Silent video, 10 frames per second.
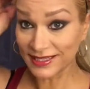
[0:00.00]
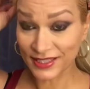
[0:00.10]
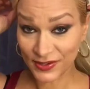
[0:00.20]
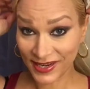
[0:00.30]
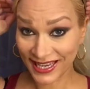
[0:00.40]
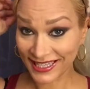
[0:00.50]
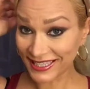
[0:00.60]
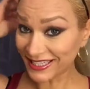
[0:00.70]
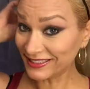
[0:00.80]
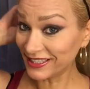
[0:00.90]
So I
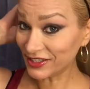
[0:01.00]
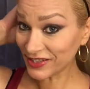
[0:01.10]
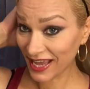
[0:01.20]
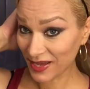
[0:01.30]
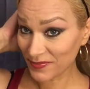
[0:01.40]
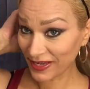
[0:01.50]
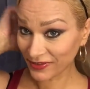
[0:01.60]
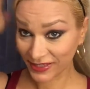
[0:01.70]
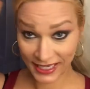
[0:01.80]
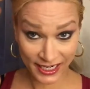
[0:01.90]
added a little
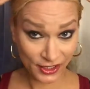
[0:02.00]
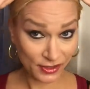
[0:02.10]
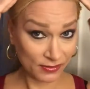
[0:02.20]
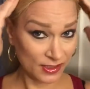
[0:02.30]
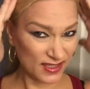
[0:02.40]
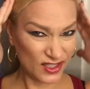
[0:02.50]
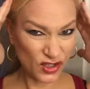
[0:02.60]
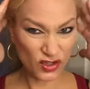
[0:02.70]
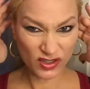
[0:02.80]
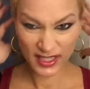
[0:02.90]
headband right here just to
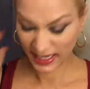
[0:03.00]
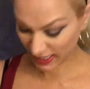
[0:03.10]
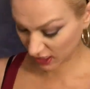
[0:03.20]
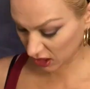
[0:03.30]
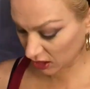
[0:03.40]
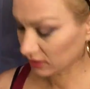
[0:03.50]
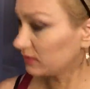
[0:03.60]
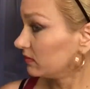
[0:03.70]
hold the hair.